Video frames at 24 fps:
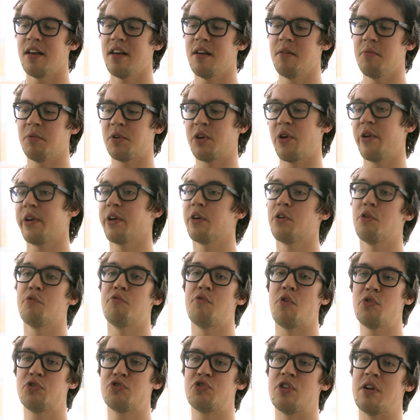um, going on a
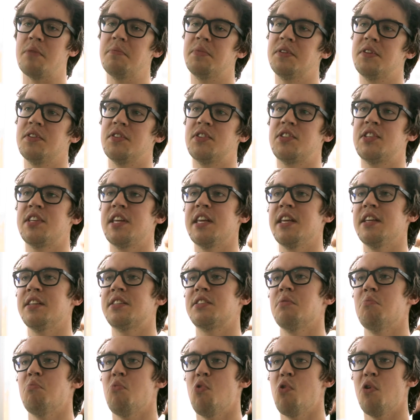road trip to see
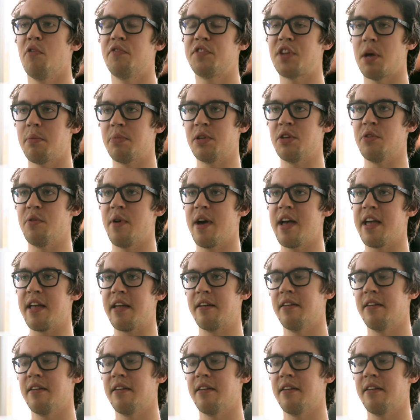some more of WA.